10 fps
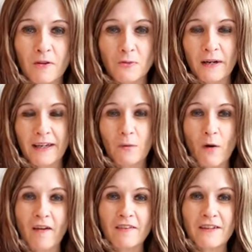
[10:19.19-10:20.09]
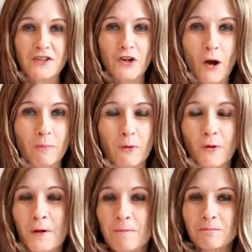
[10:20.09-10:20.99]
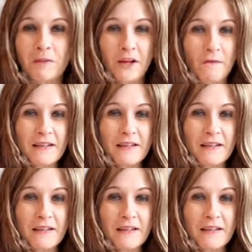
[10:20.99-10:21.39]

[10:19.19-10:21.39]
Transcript: That's why I keep wearing this top. But, you know,